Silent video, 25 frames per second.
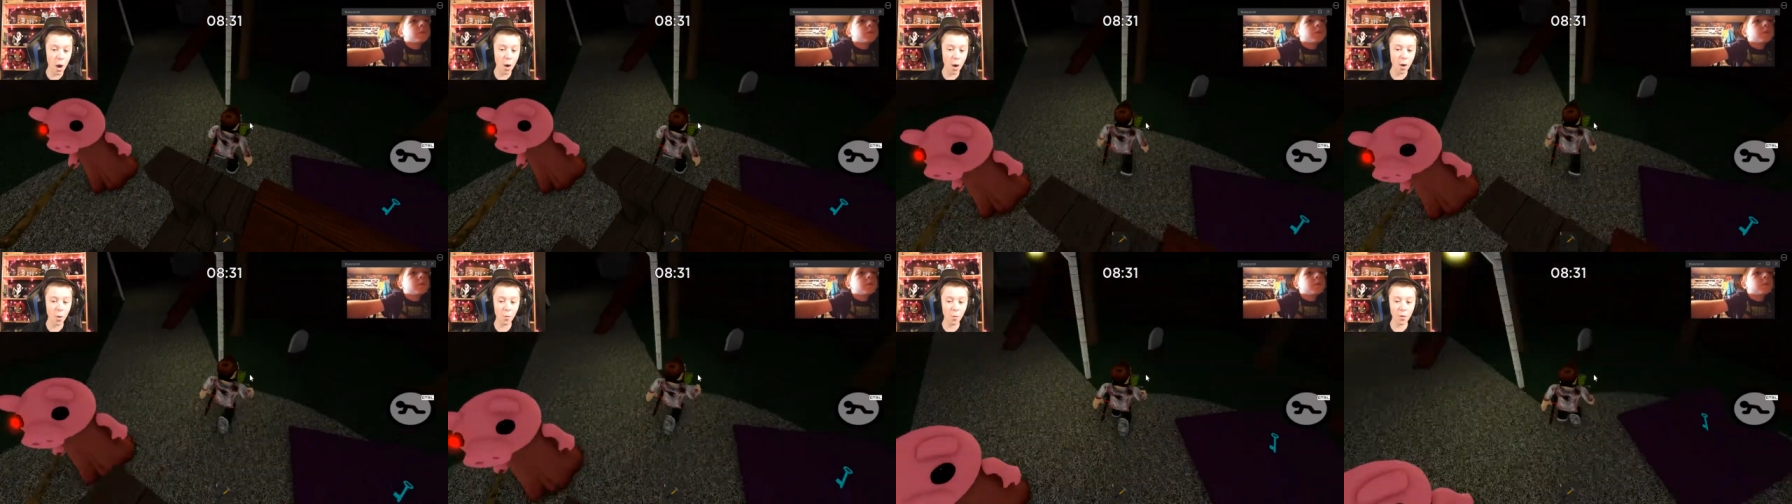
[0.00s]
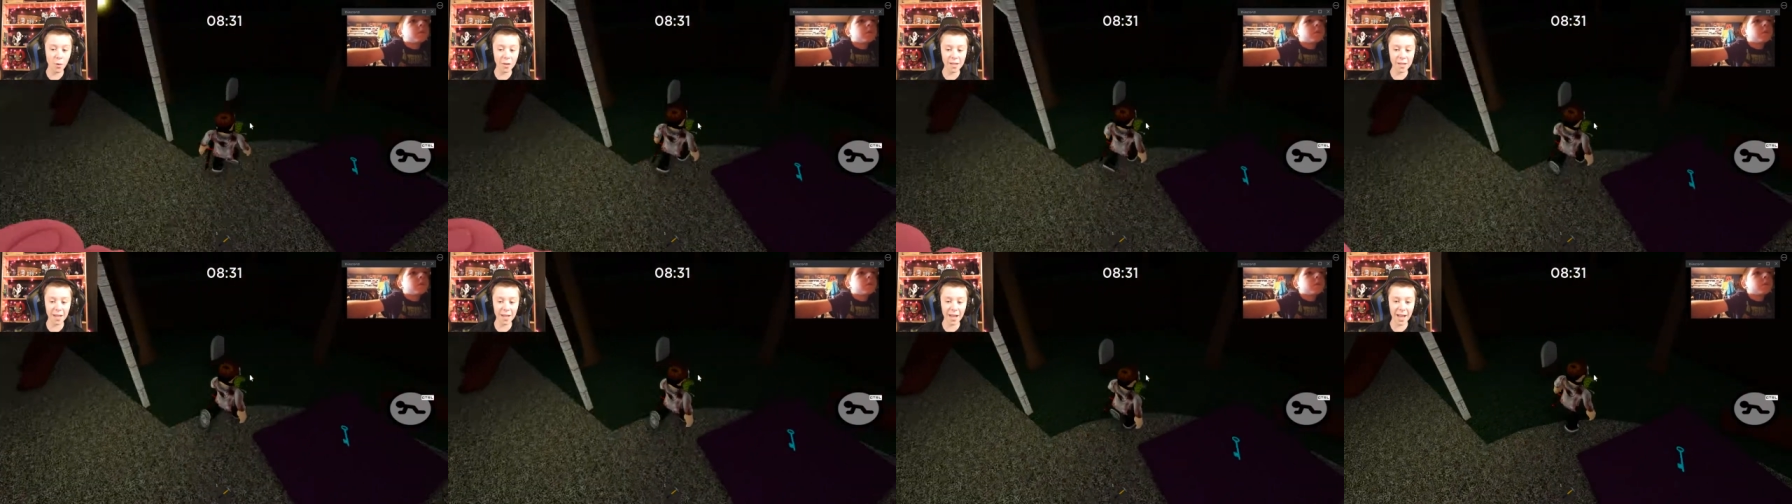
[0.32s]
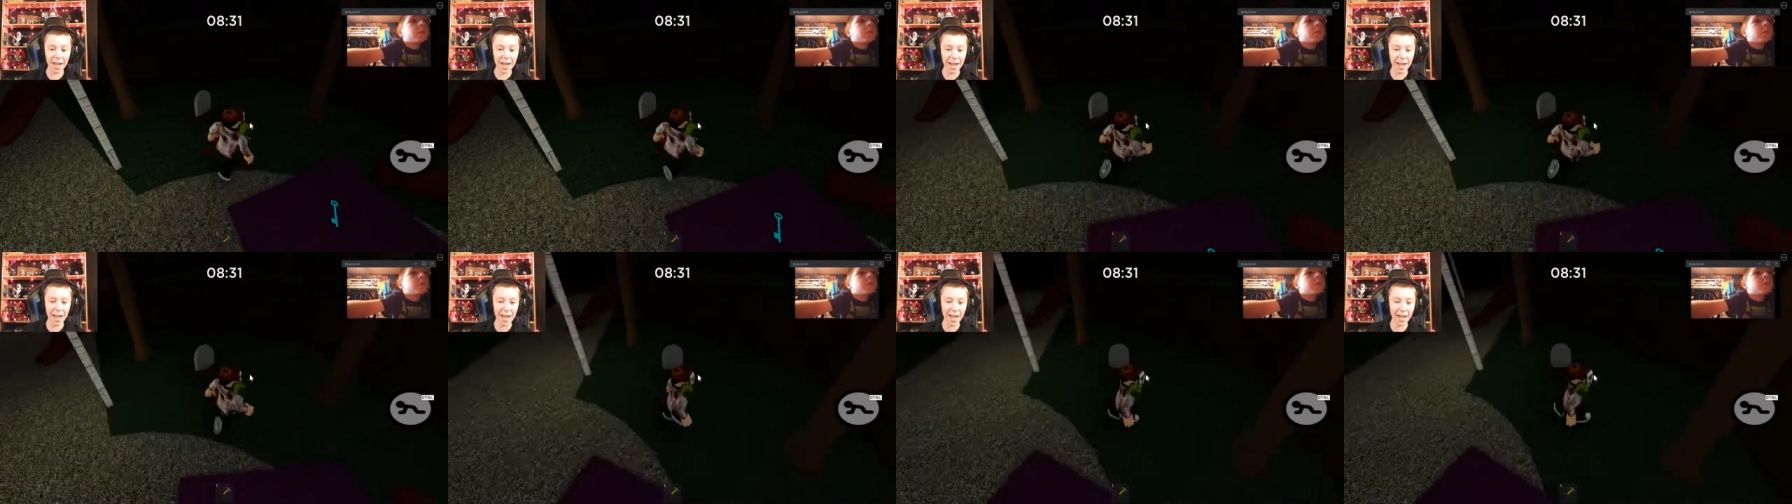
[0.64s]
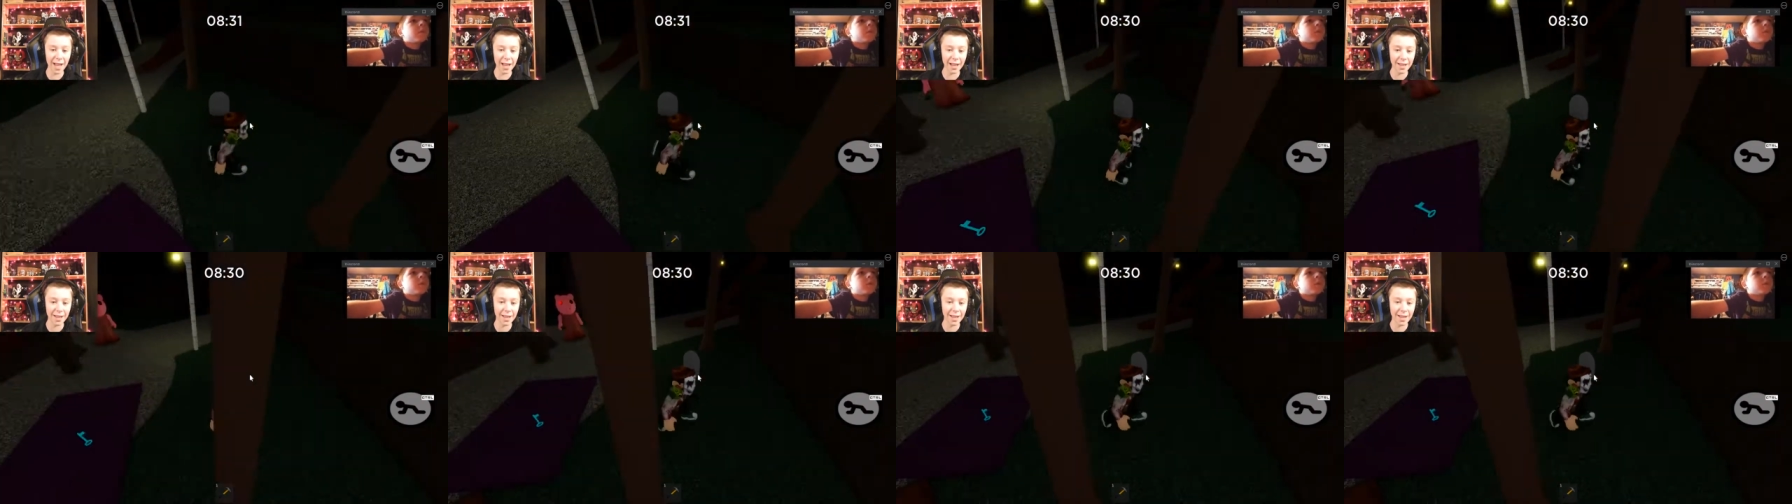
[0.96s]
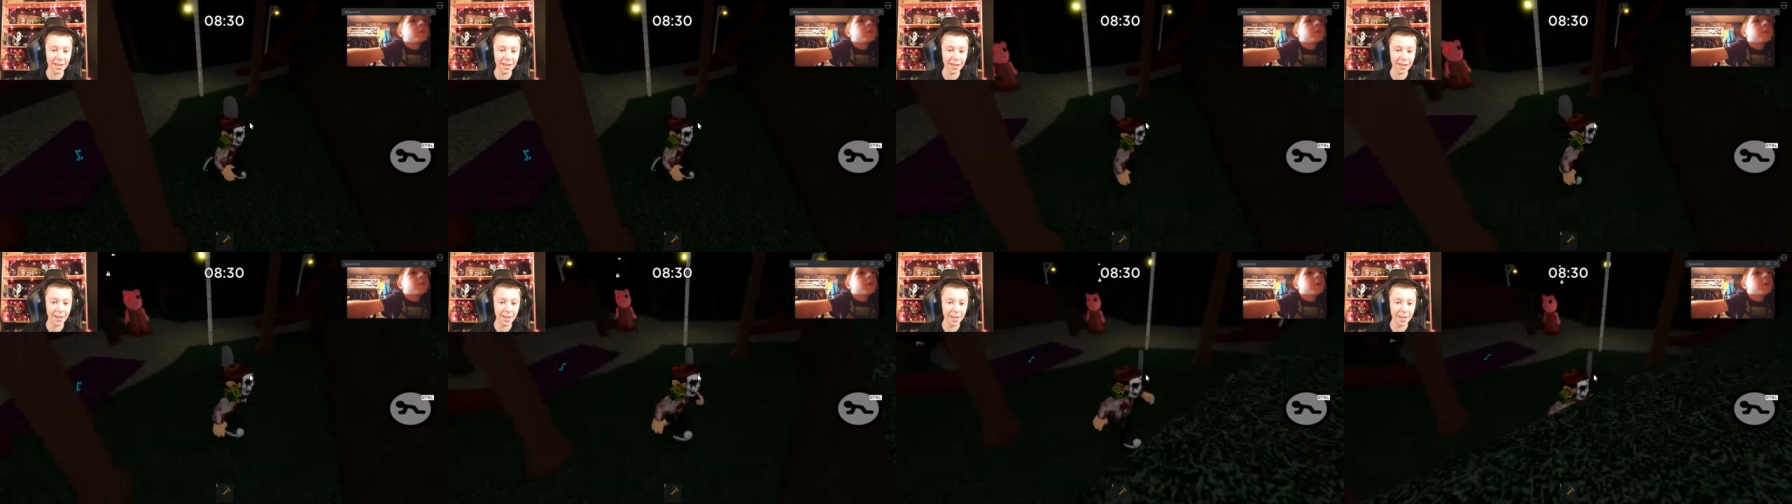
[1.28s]
What the
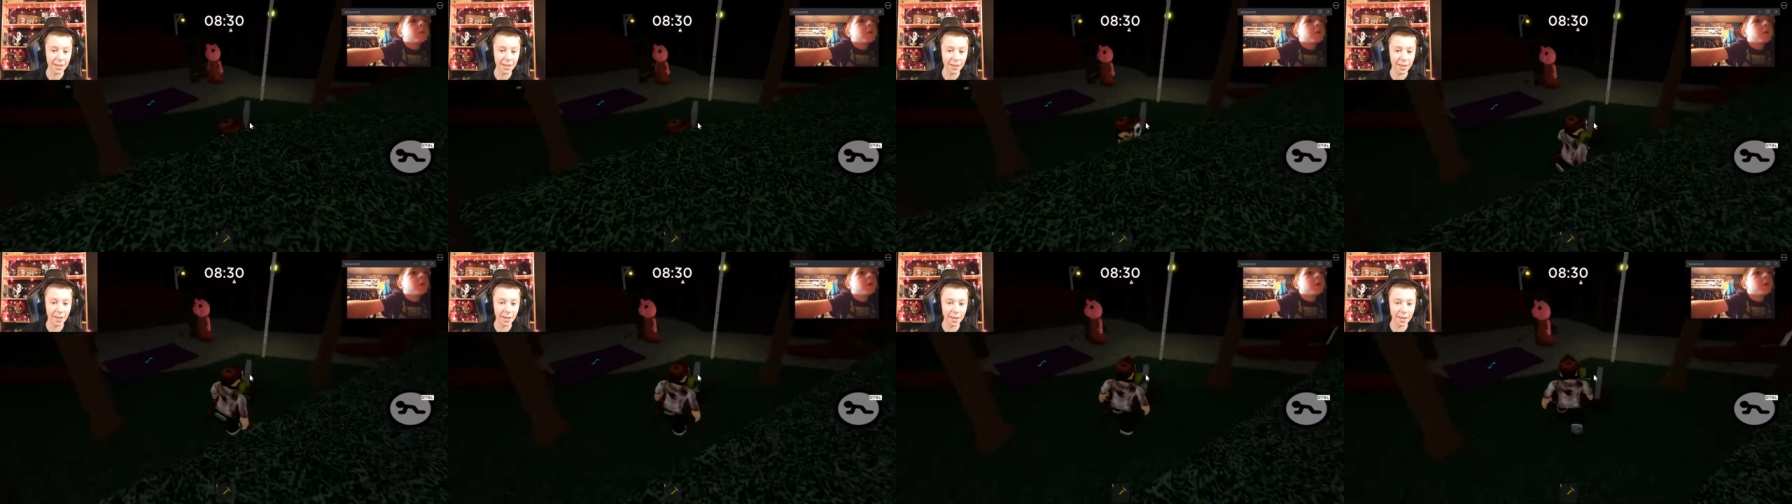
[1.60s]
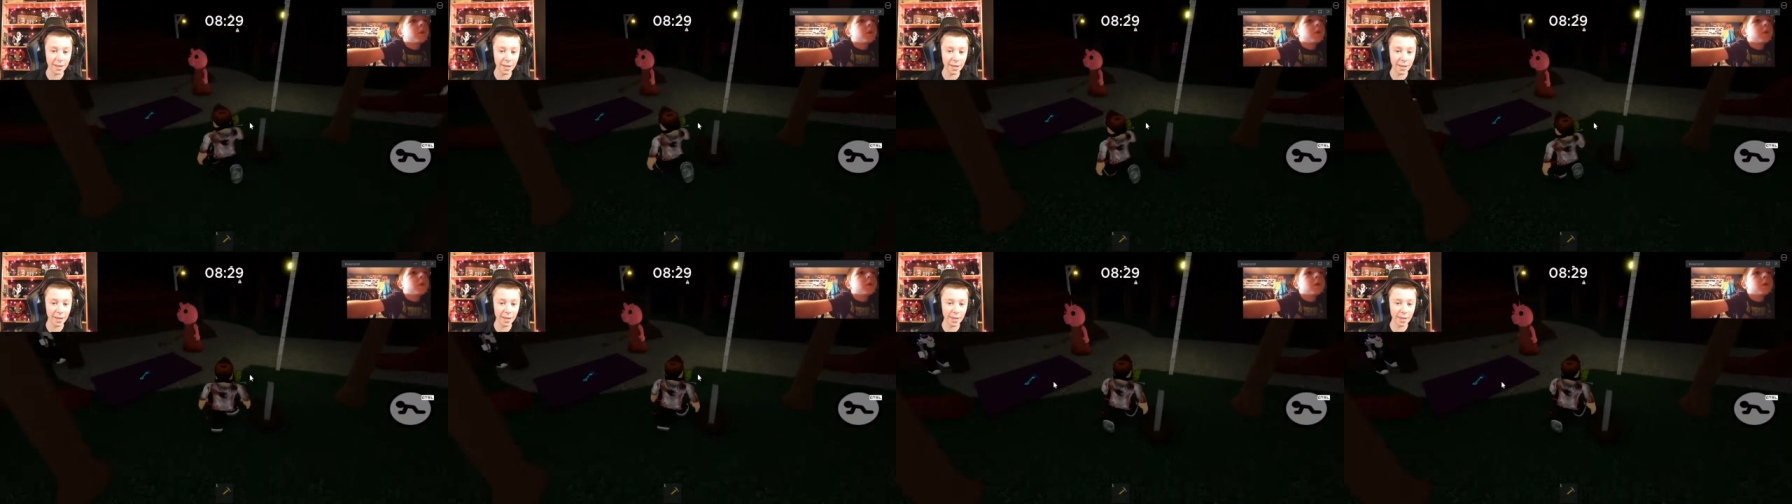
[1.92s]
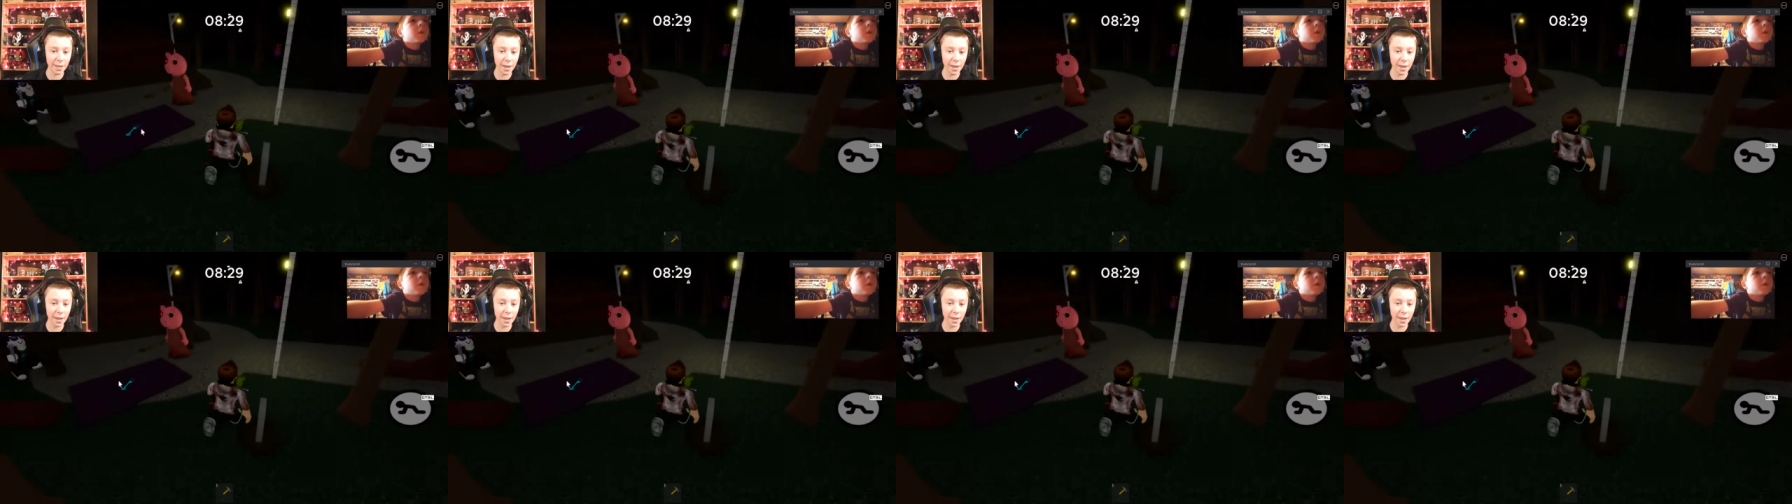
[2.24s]
heck? Is